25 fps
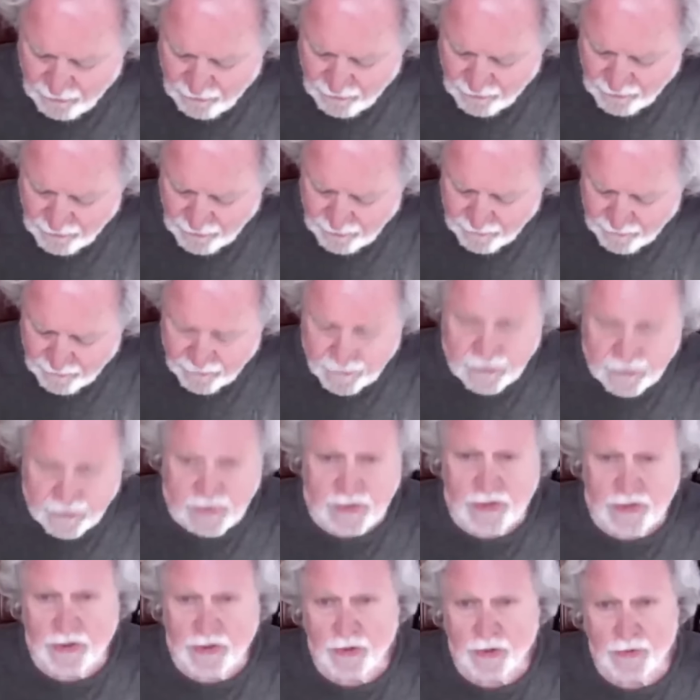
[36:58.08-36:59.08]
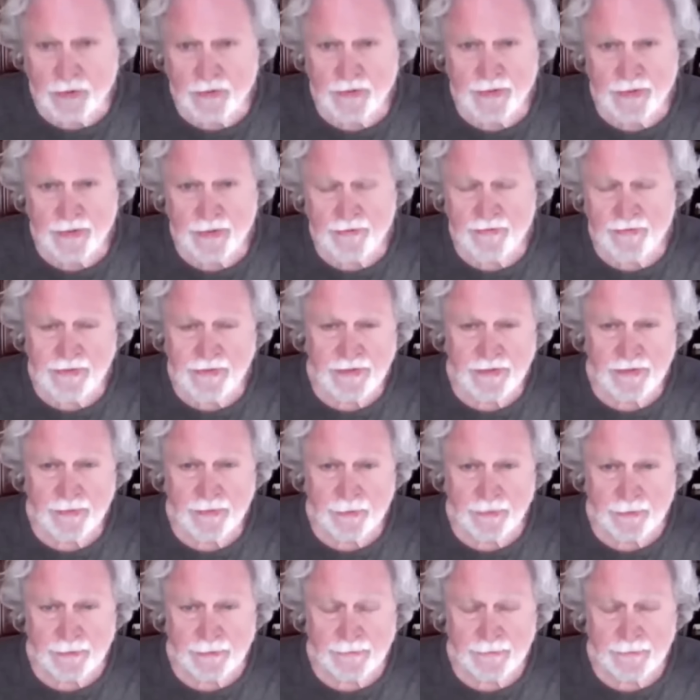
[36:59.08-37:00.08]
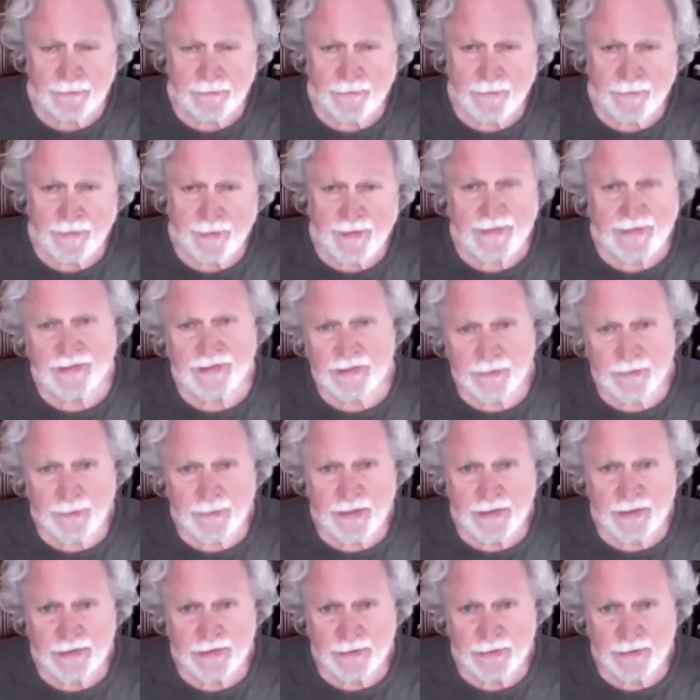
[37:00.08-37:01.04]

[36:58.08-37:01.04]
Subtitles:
of the children of Israel. That's the